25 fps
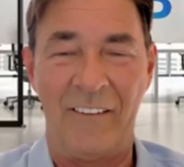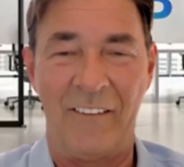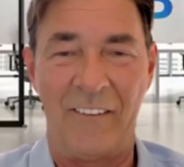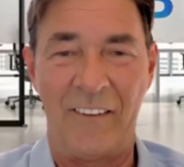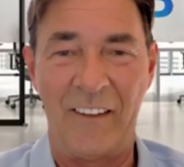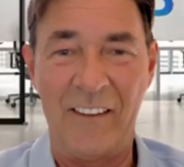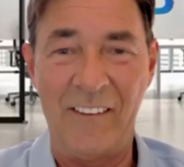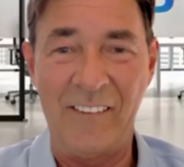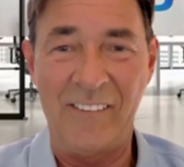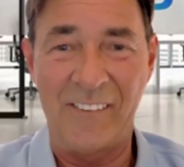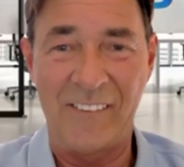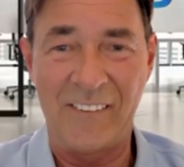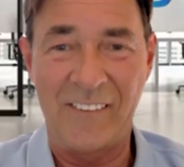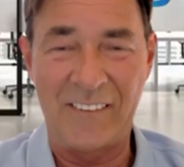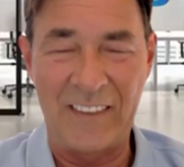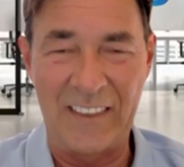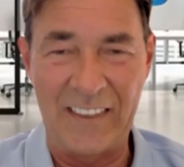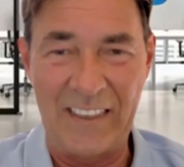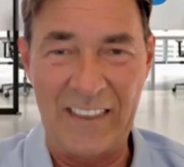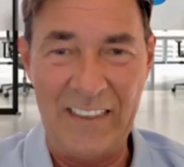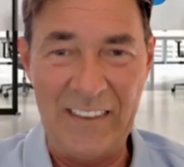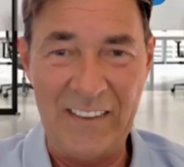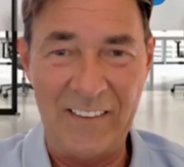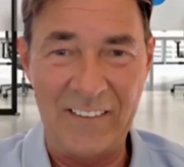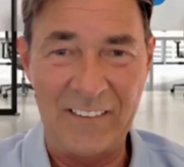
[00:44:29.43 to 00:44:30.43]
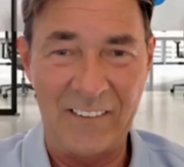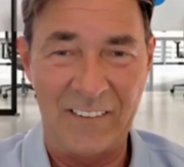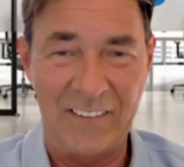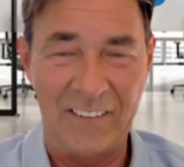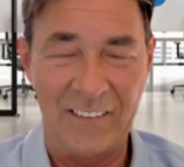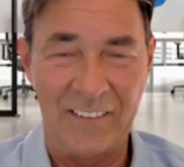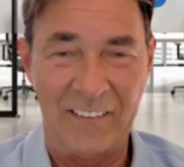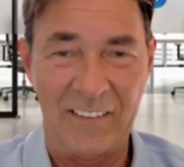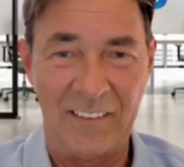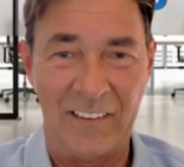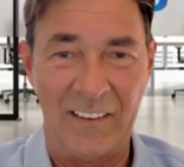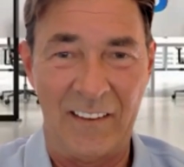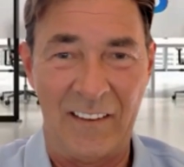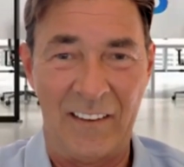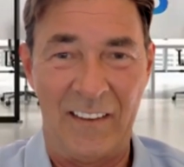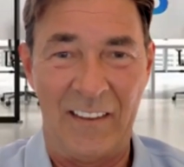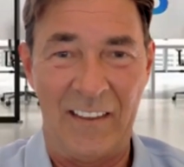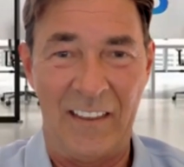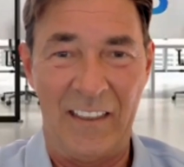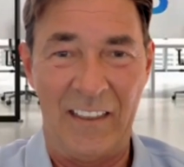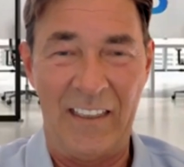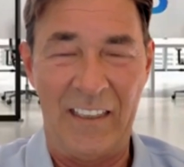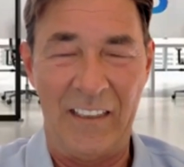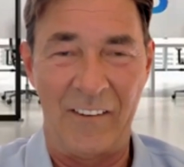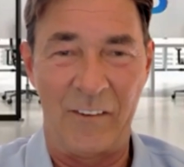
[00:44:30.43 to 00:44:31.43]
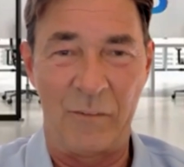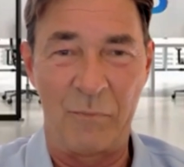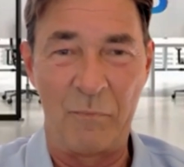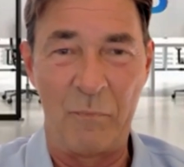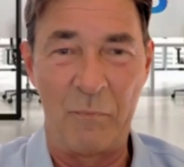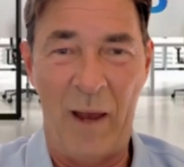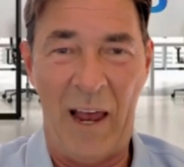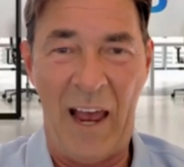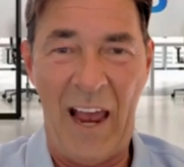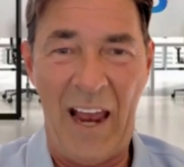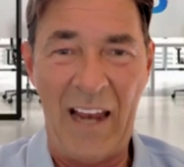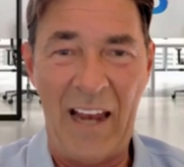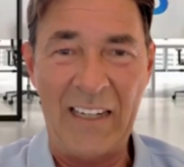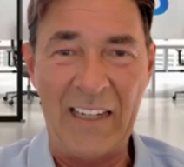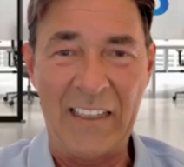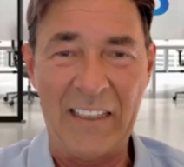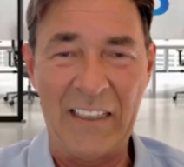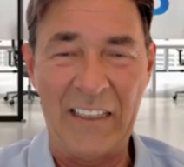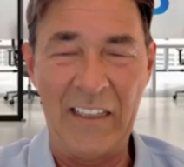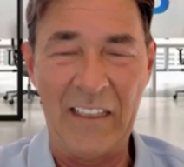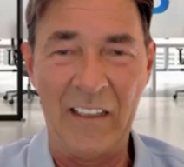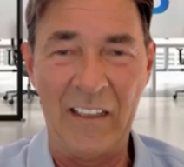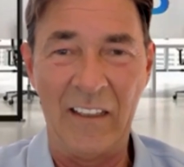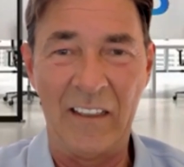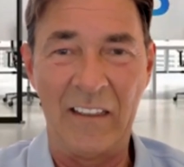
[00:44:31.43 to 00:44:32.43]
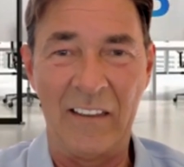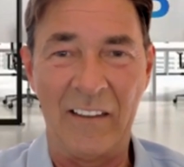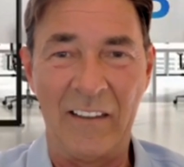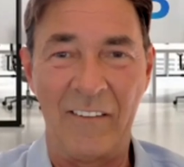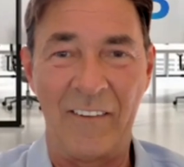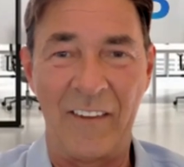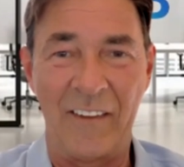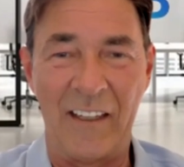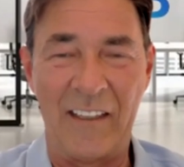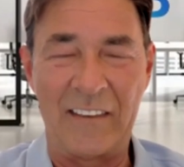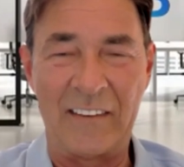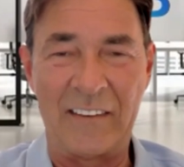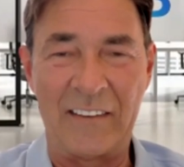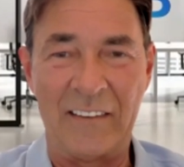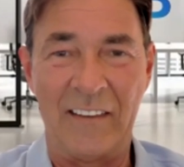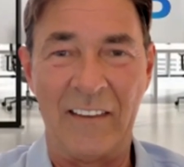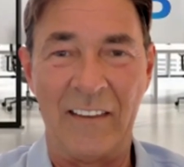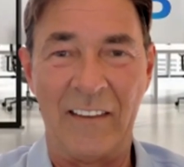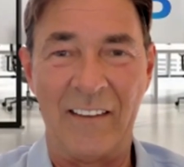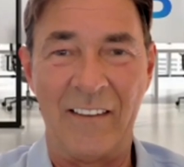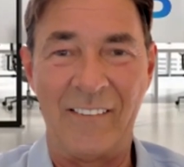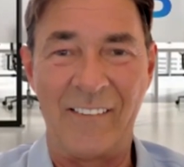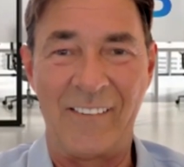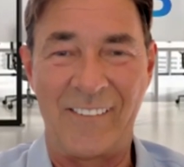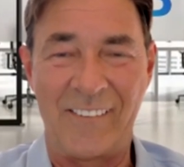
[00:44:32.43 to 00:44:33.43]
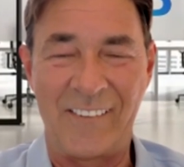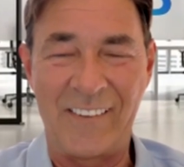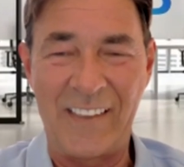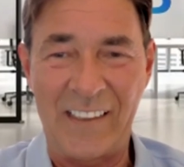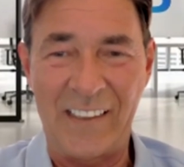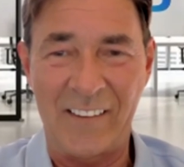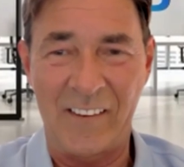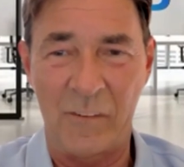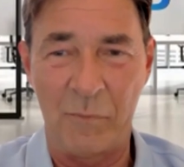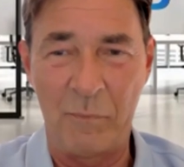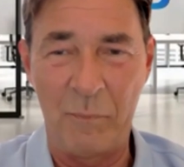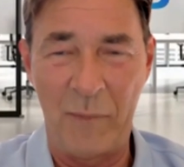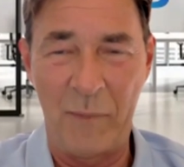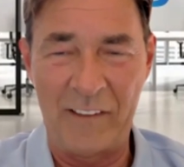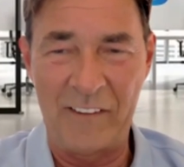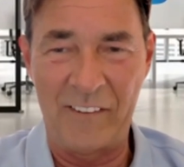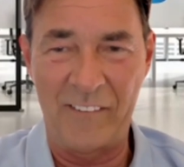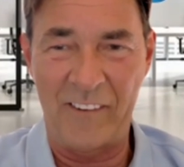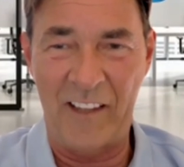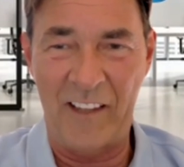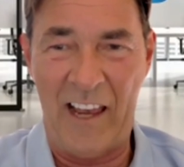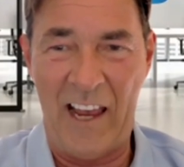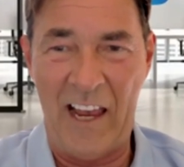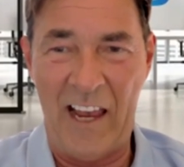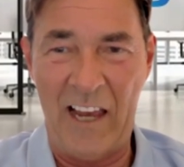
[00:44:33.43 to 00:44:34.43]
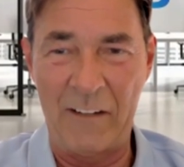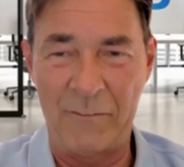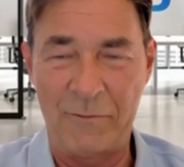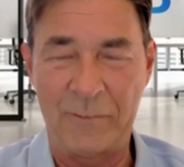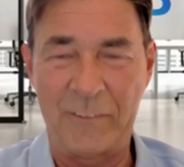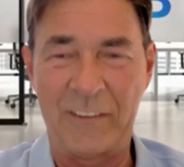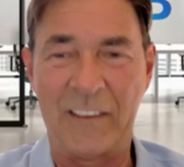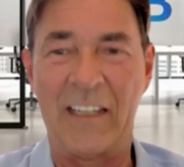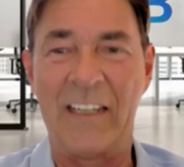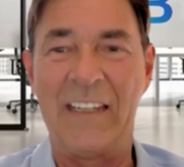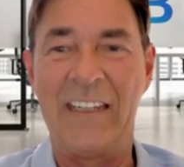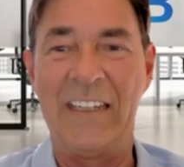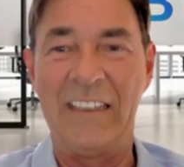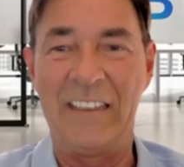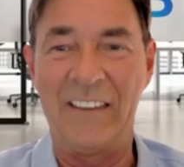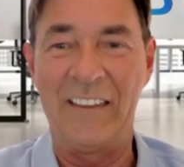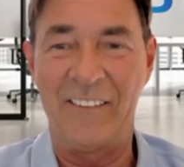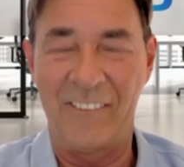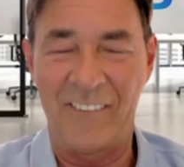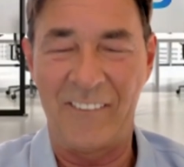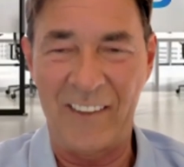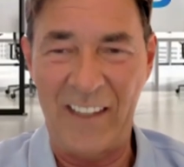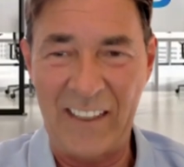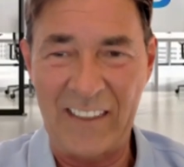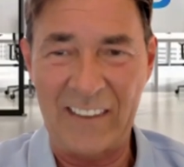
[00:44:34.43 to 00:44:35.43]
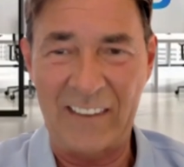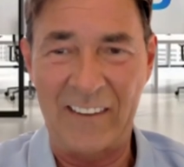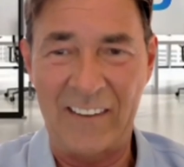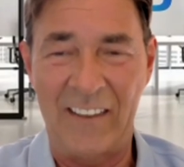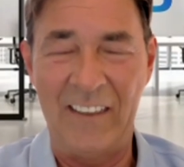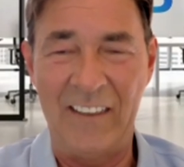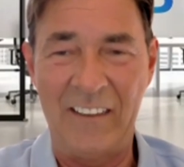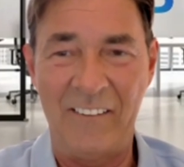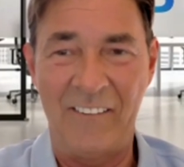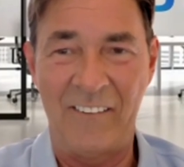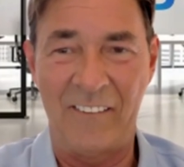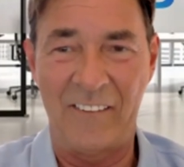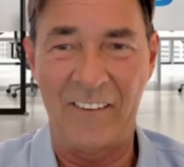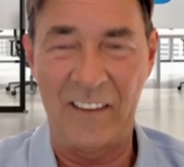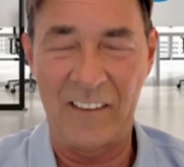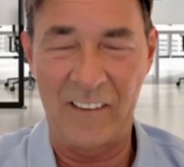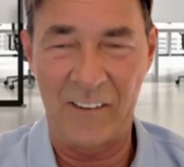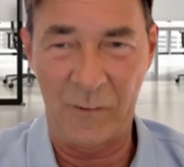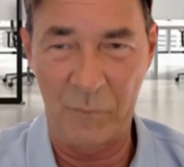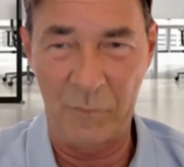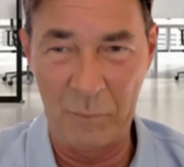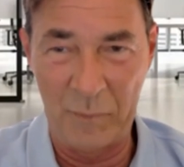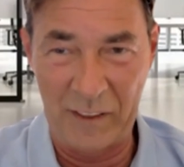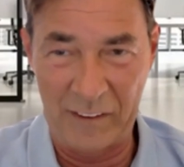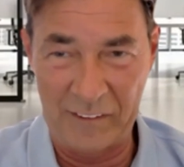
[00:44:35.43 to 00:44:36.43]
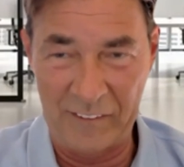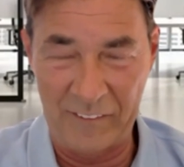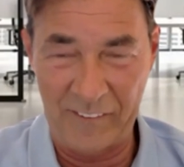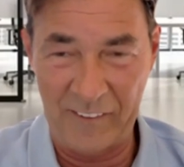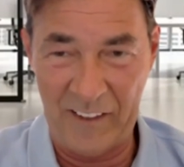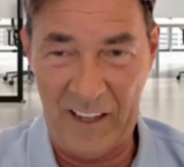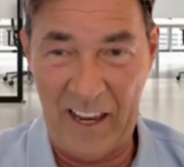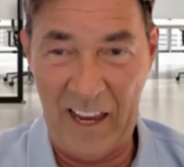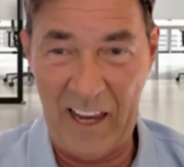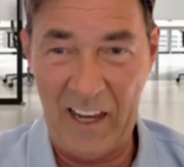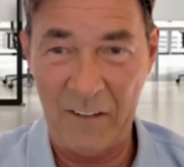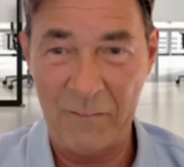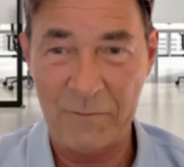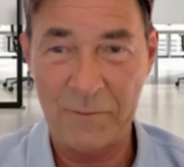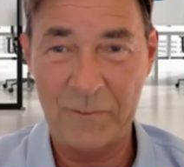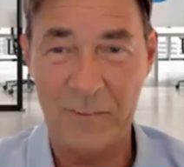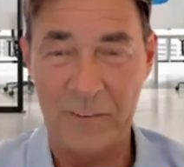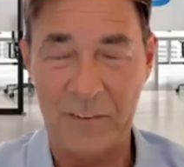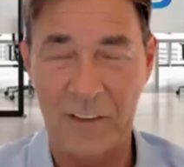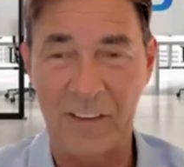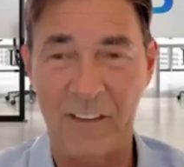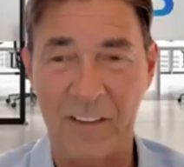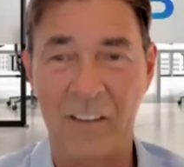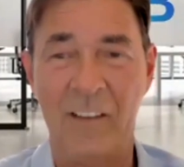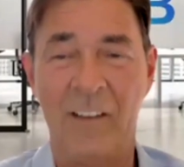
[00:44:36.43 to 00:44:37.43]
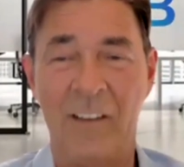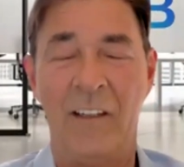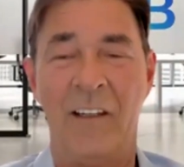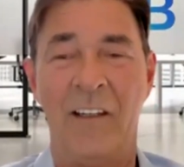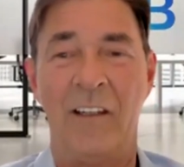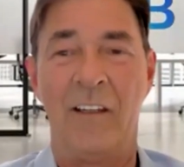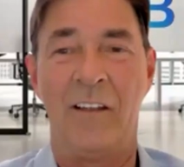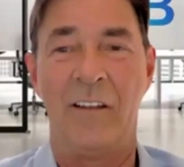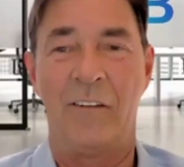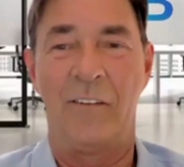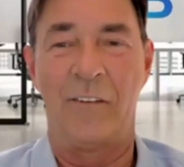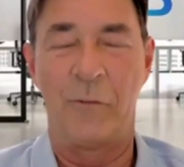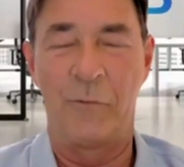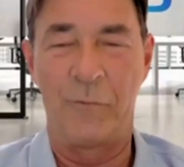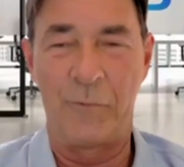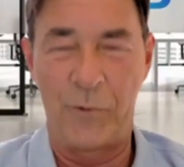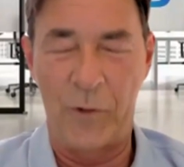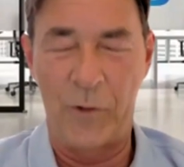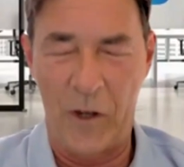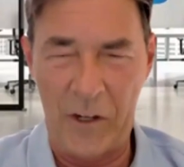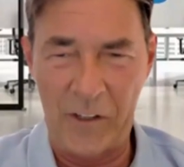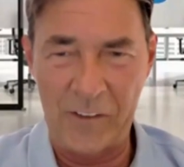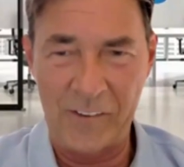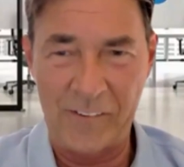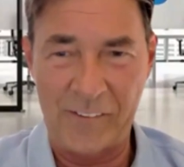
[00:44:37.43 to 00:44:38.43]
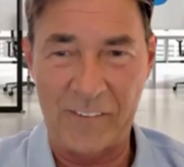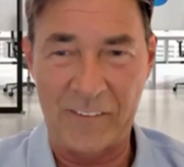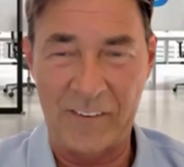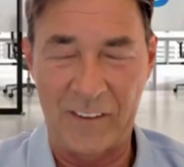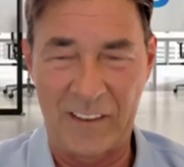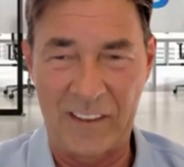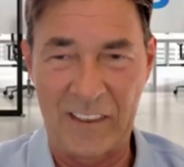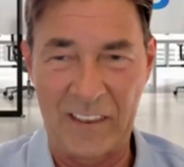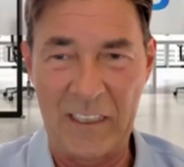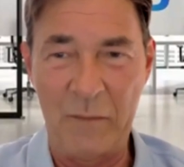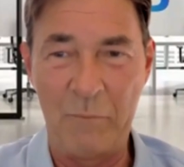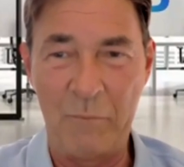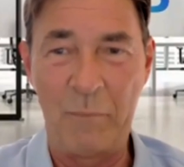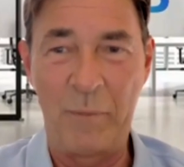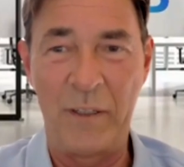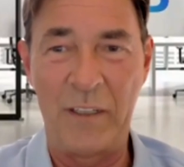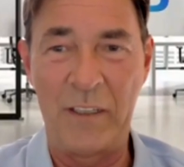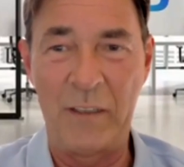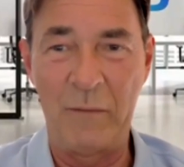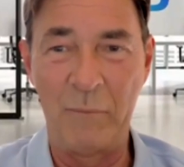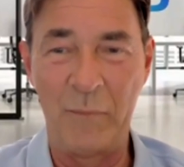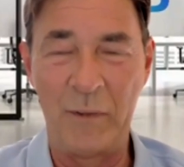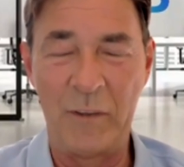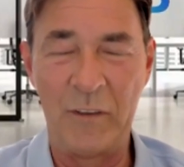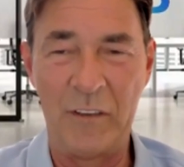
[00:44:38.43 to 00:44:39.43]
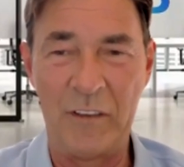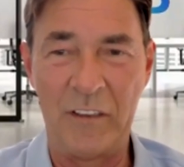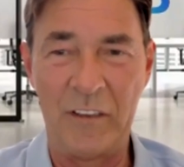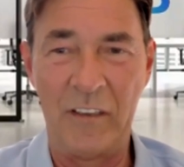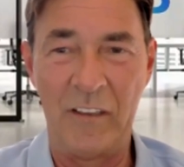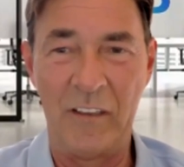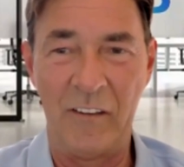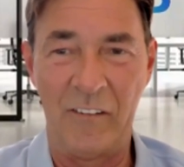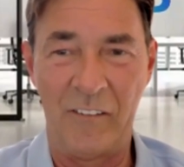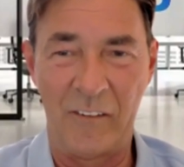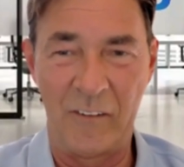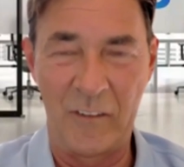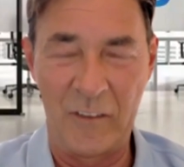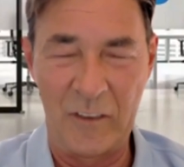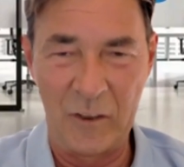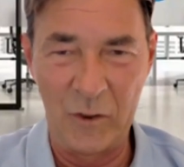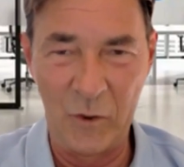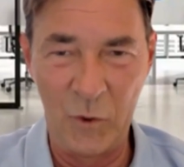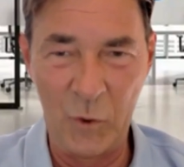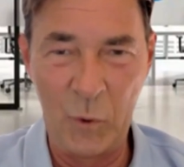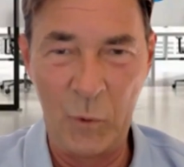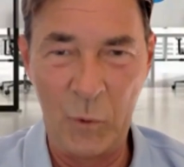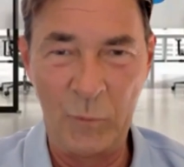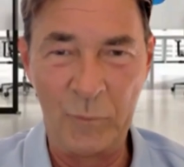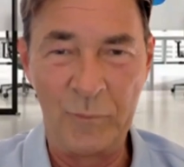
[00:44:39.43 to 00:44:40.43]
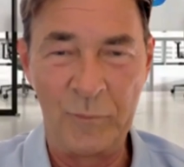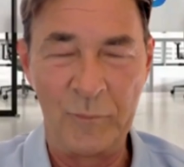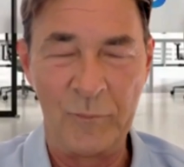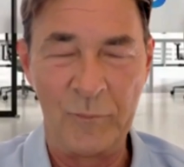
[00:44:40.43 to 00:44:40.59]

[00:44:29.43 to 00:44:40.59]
This date is marking that 6 months after, exactly 6 months after, the first repayment is due.